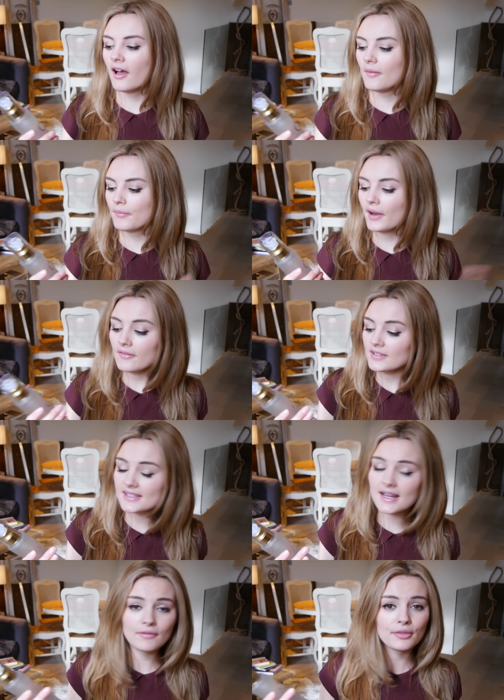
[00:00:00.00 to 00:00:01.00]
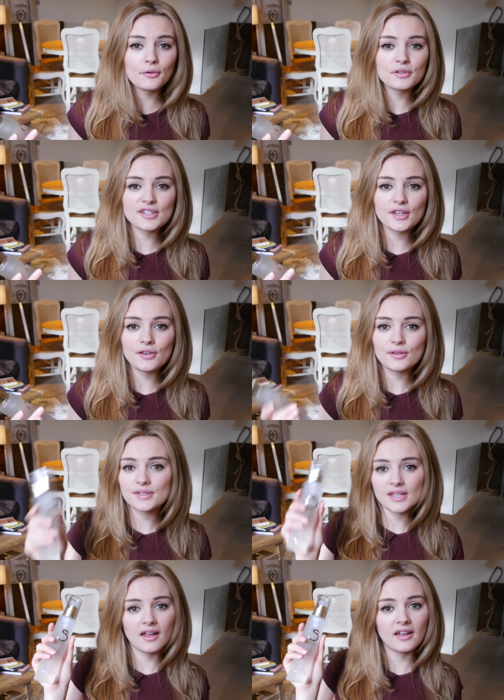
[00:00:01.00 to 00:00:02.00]
um, but I've just never thought to
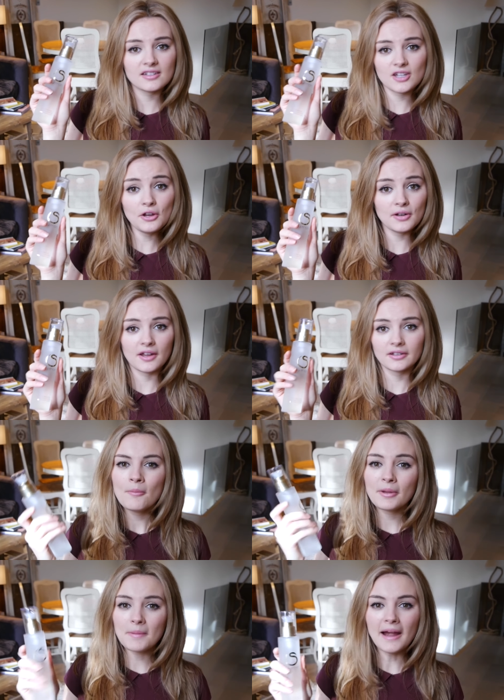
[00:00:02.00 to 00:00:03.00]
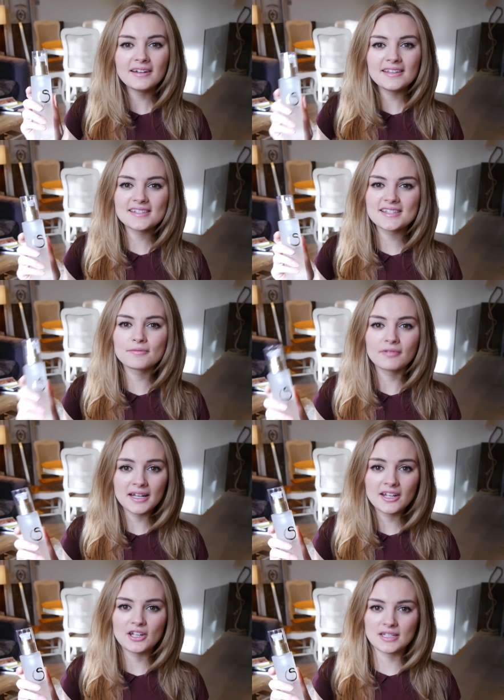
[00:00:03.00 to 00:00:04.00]
use a toner. But apparently this is
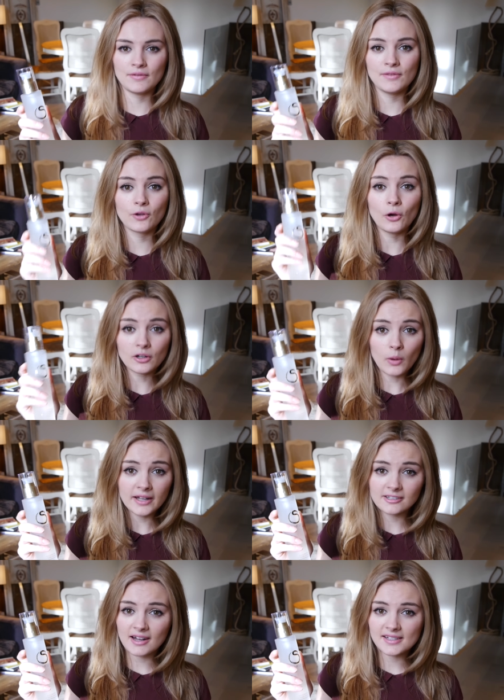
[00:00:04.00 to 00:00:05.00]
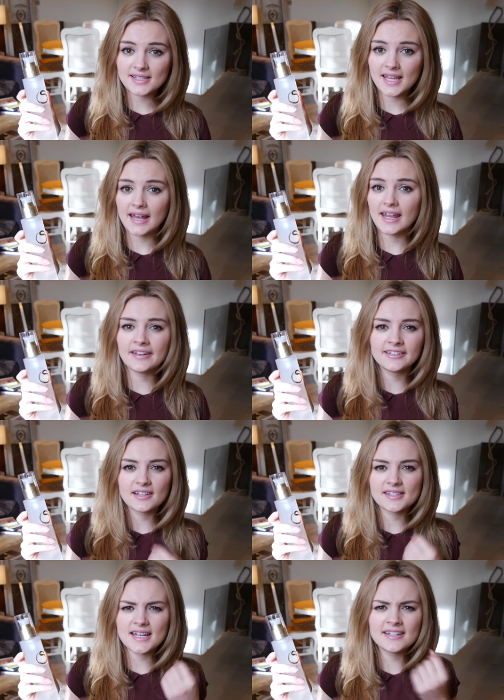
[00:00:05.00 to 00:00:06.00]
really good if you've got quite dry skin, it
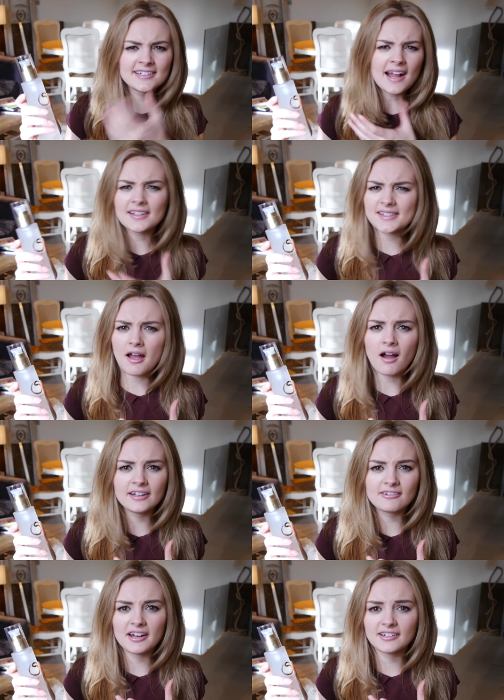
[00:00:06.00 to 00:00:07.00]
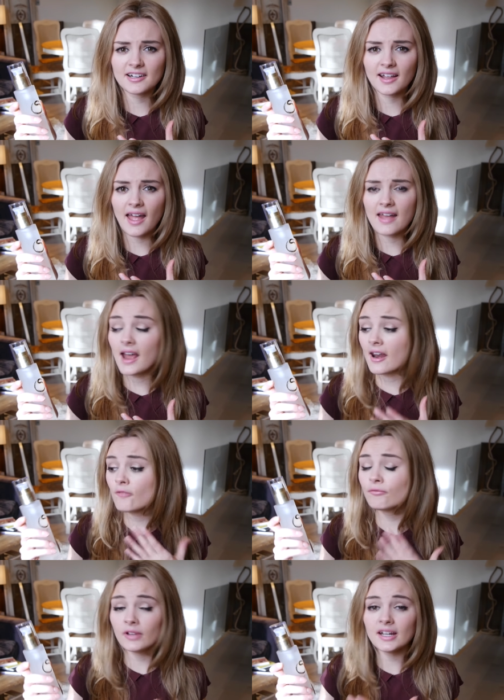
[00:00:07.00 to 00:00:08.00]
just injects that hydration again and
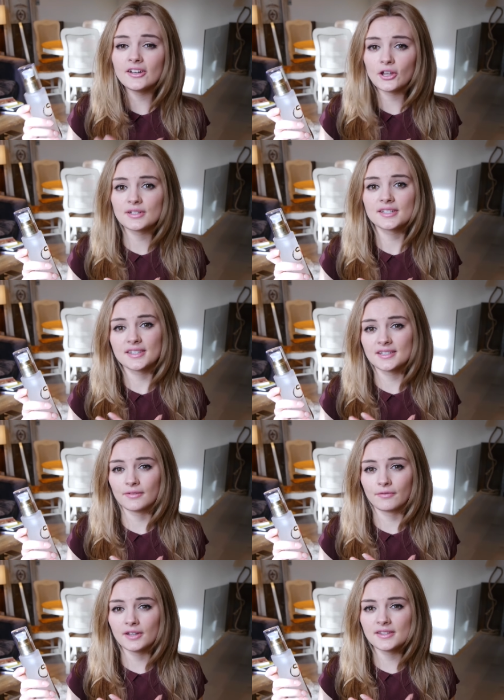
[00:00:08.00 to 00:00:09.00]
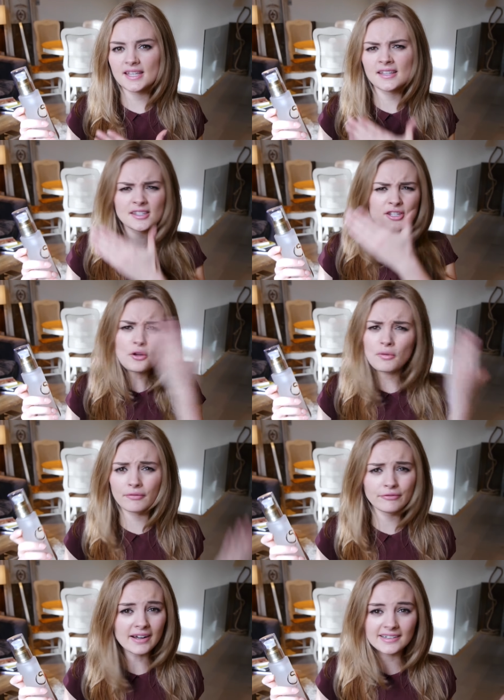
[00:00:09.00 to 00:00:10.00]
I've really noticed the difference. It's so
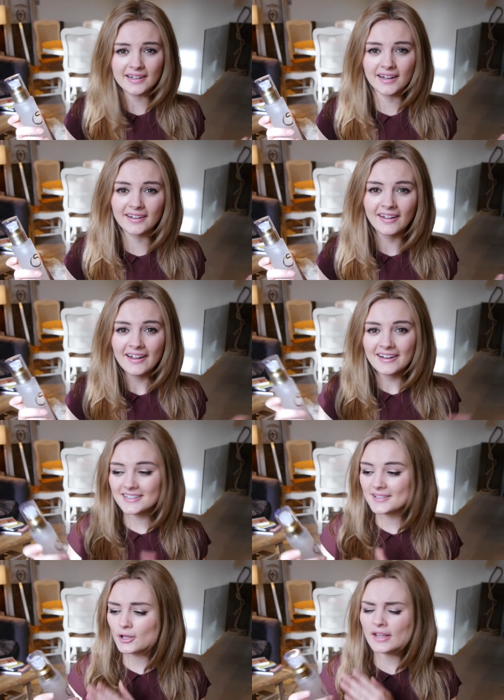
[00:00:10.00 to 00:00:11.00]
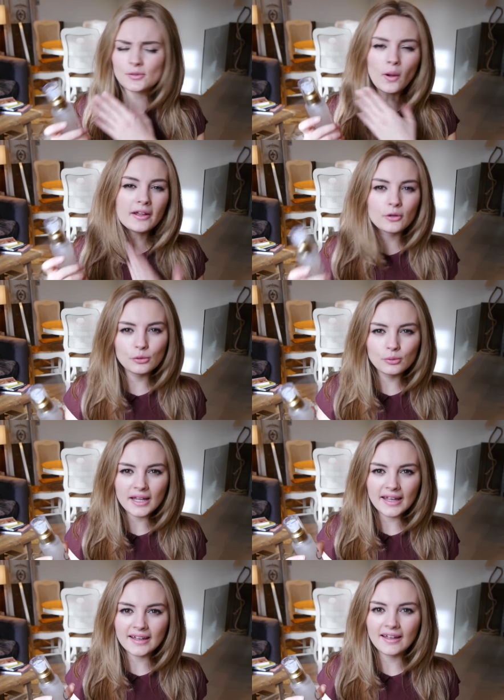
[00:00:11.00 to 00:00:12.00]
refreshing, just it's quite
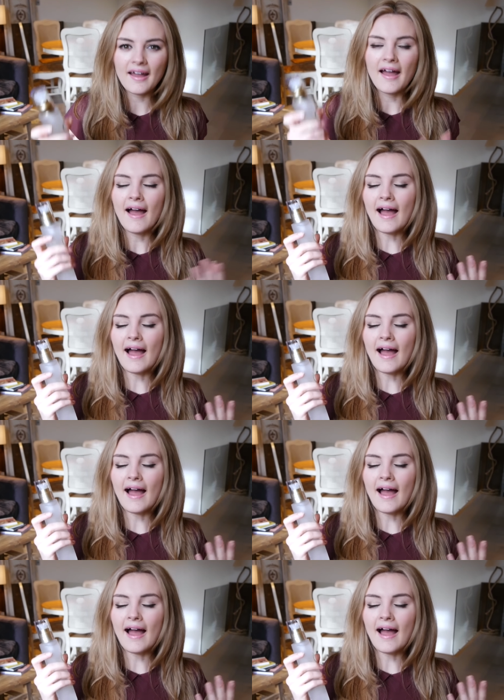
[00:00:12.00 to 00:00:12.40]
cooling